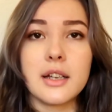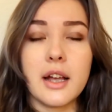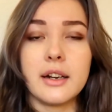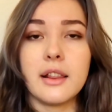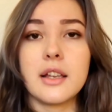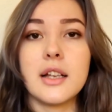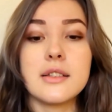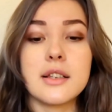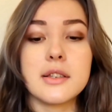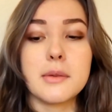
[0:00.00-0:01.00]
kind of
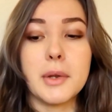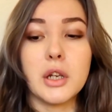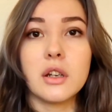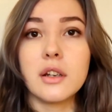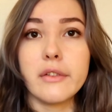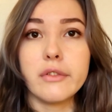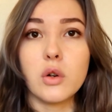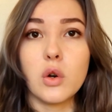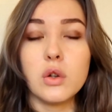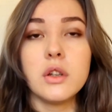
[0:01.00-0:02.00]
things is a bit
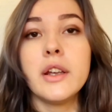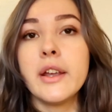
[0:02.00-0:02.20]
difficult,